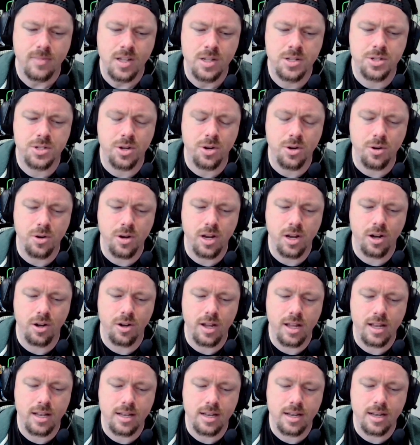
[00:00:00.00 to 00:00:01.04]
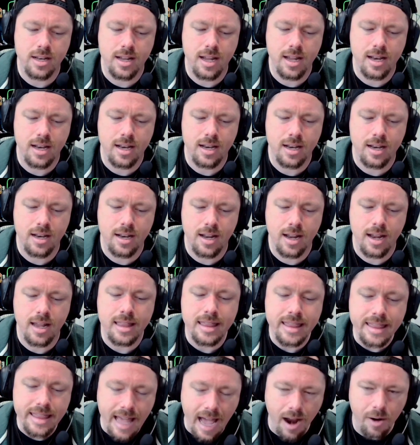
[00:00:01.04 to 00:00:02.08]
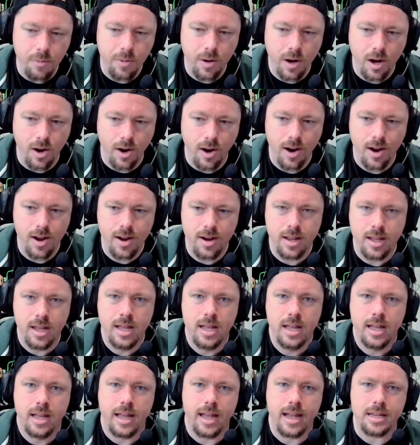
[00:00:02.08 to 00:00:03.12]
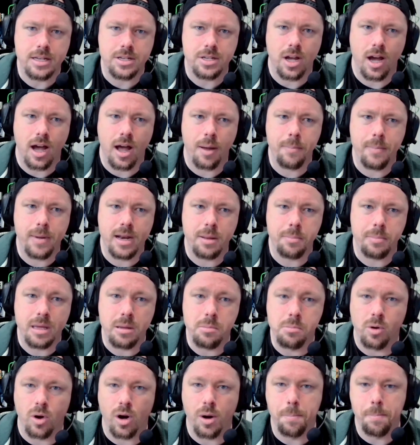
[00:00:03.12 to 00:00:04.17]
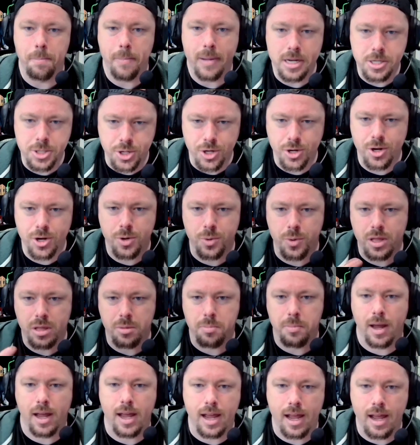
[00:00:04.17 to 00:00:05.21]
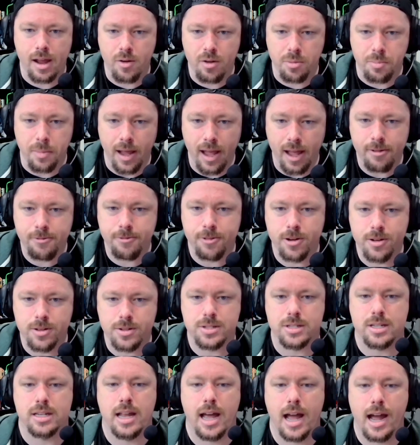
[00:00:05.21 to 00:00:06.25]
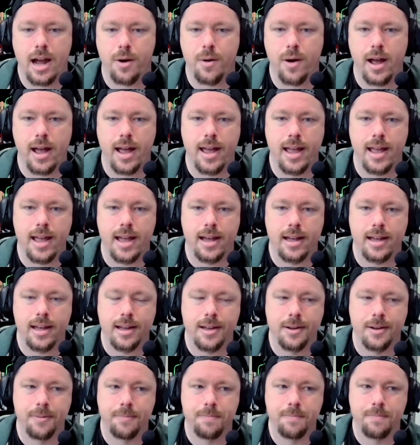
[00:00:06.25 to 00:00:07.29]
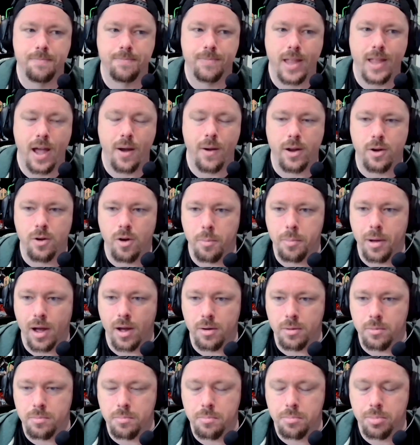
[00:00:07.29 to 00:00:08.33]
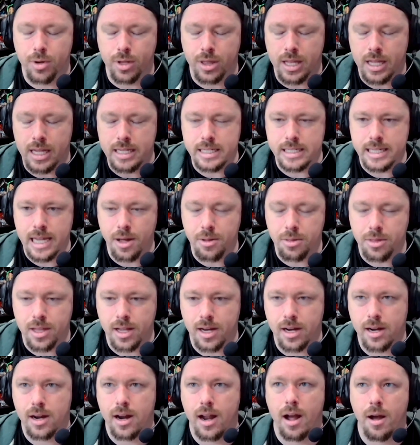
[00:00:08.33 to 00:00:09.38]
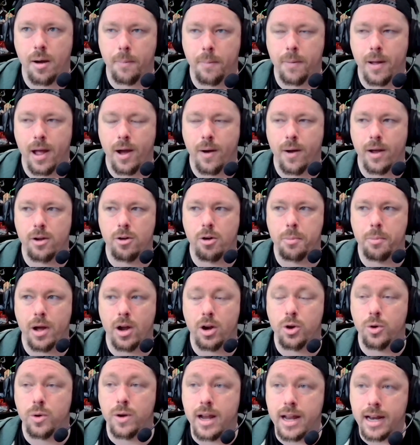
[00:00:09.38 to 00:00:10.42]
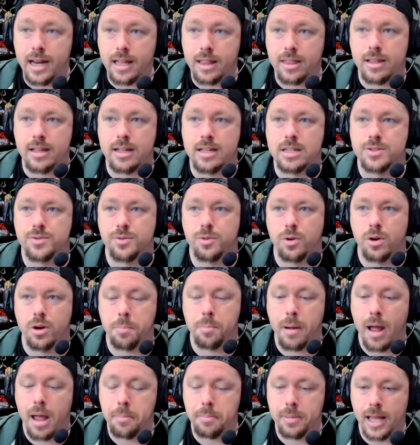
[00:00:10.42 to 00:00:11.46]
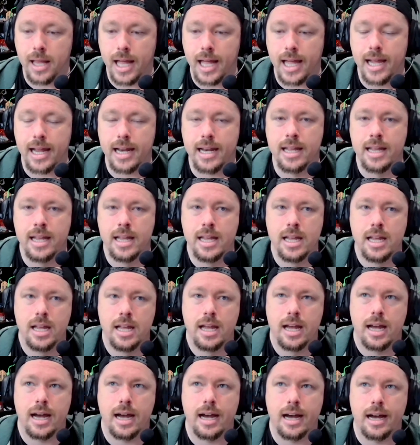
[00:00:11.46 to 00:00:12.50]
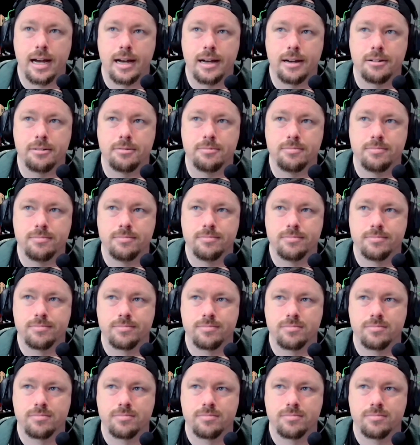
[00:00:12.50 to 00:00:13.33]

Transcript: so in that regard, it taught me to be more measured with my efforts and how I go about and put things out there, how I go about creating things for the pipeline. Um,